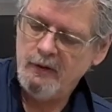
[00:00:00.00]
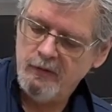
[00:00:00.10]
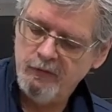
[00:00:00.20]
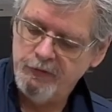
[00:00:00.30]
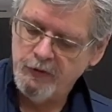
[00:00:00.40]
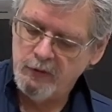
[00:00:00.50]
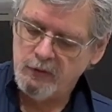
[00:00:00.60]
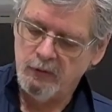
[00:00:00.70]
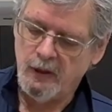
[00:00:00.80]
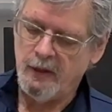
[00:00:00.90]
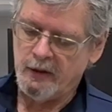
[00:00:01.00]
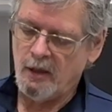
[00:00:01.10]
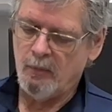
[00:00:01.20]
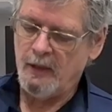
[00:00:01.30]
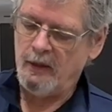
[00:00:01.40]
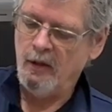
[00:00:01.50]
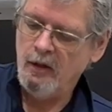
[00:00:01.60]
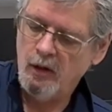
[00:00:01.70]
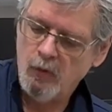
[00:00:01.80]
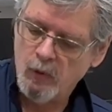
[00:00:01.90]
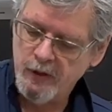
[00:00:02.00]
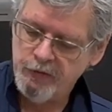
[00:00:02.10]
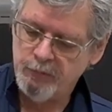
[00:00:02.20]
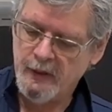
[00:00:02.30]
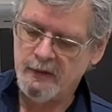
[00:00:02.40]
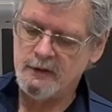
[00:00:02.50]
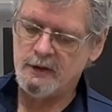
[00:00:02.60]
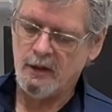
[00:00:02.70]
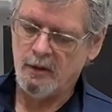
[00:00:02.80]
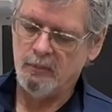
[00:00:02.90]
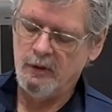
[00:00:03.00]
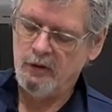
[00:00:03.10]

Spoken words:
vertical line coming away from that stem.